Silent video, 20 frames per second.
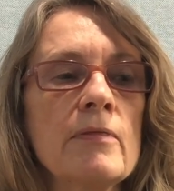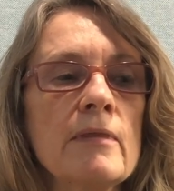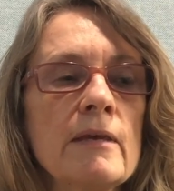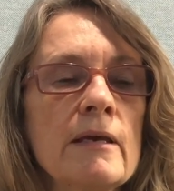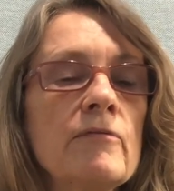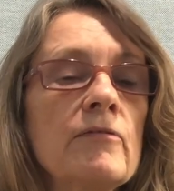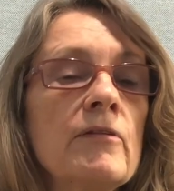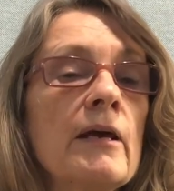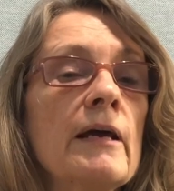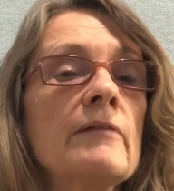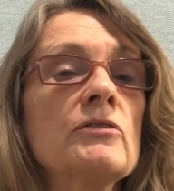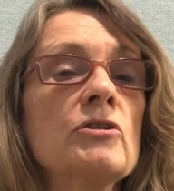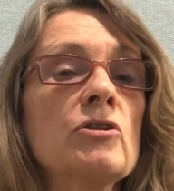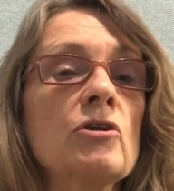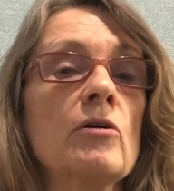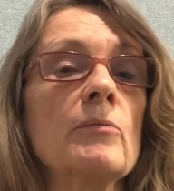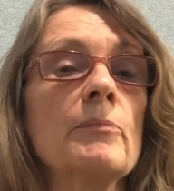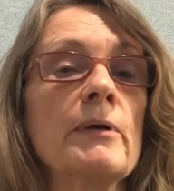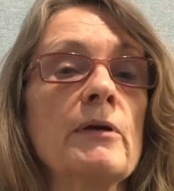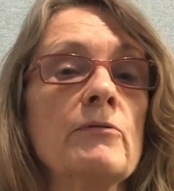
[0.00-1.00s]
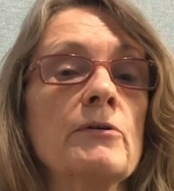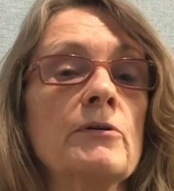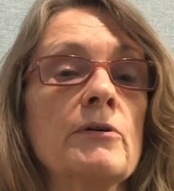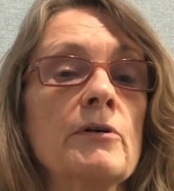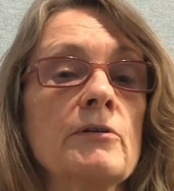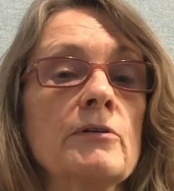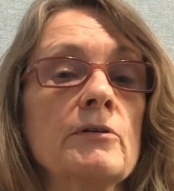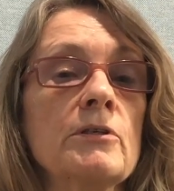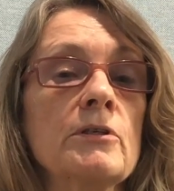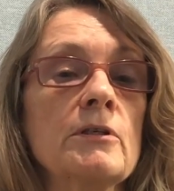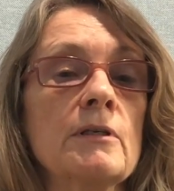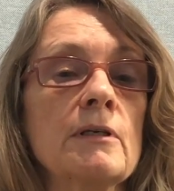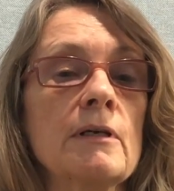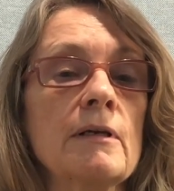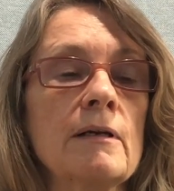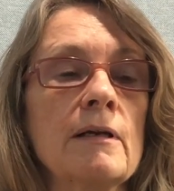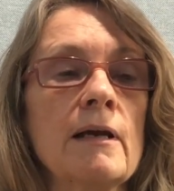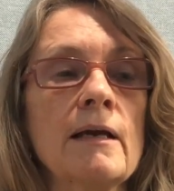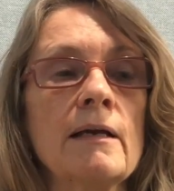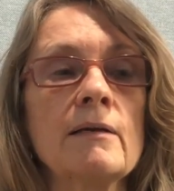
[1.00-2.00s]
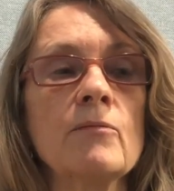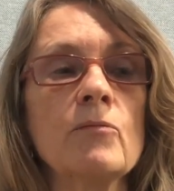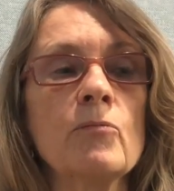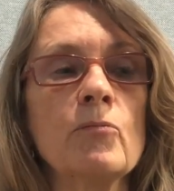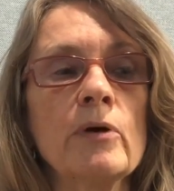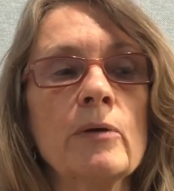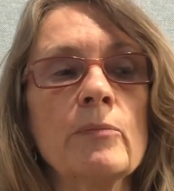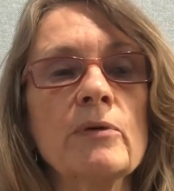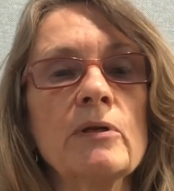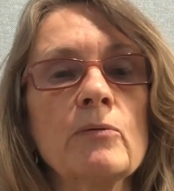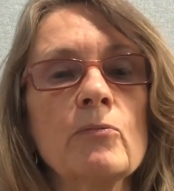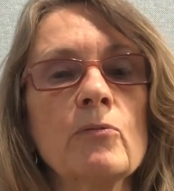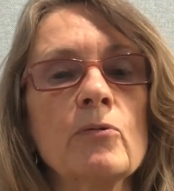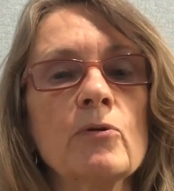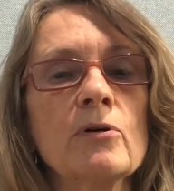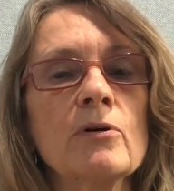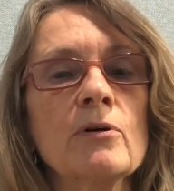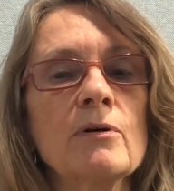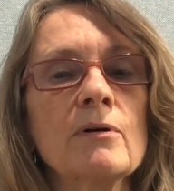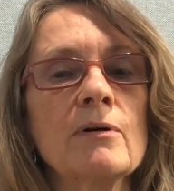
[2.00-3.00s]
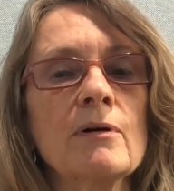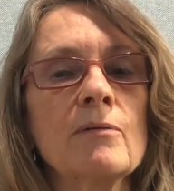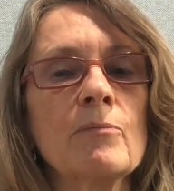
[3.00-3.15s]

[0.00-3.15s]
if they have sharp corners, and women were,